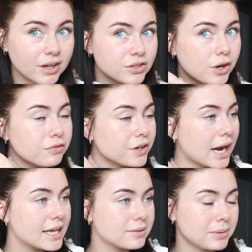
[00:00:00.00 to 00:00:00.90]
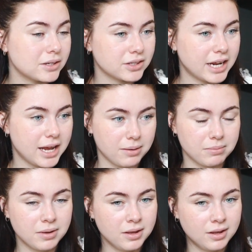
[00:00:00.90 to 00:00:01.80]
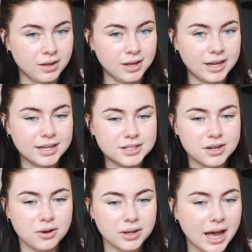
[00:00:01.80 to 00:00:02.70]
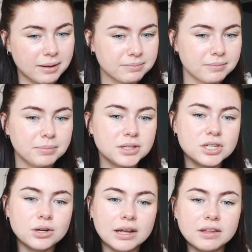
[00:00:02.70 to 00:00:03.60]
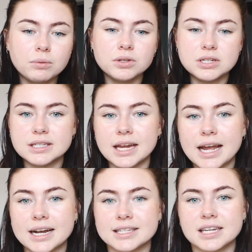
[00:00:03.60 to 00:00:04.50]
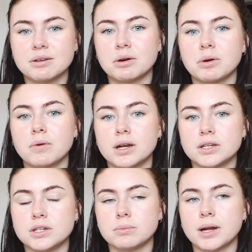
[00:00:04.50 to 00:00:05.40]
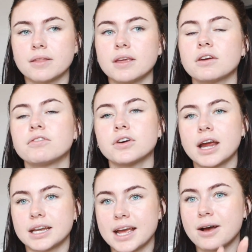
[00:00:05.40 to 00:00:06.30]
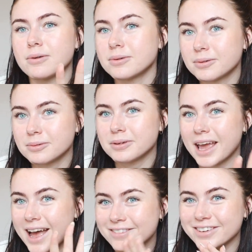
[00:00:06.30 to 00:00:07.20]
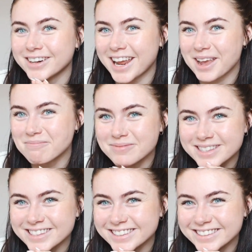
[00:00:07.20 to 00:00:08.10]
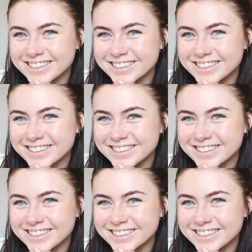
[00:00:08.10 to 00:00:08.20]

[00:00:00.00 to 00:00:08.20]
Topher has a middle name. And so yeah, but two, I think we'll just like kind of see what we want to do. But I think for right now, we have our names,